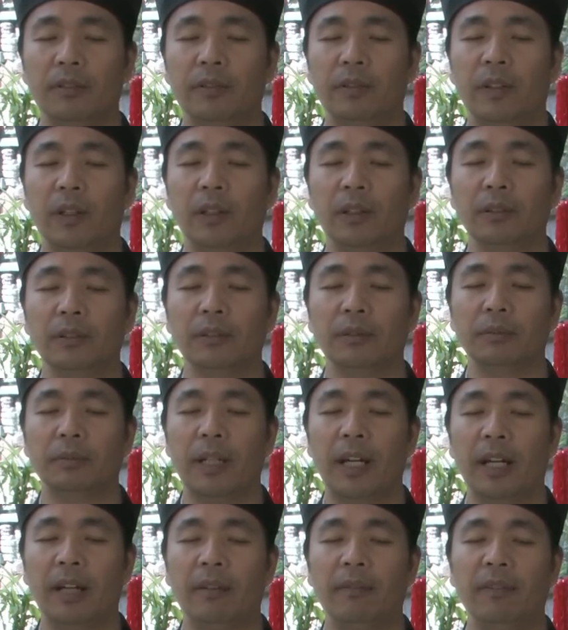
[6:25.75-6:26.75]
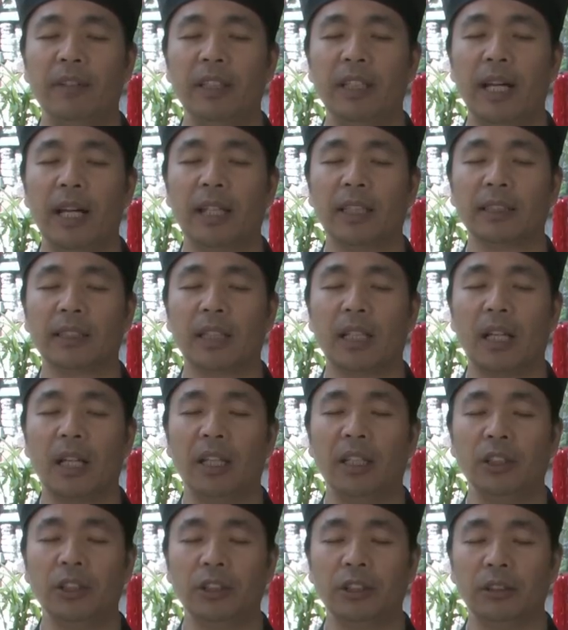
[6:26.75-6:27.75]
From every
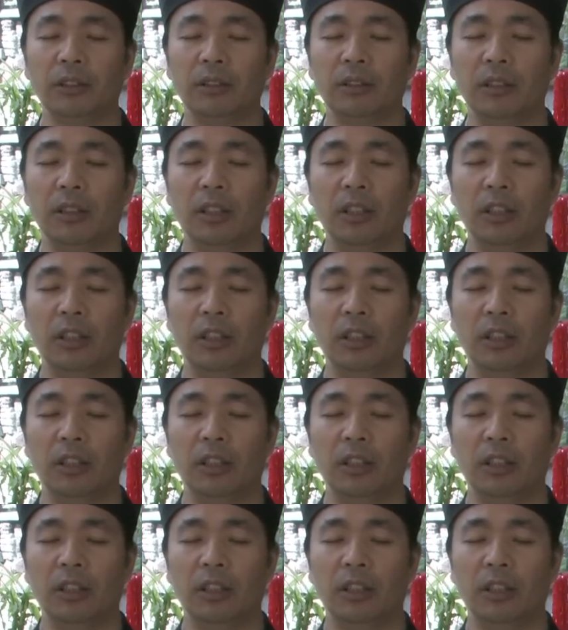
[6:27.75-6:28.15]
exhalation,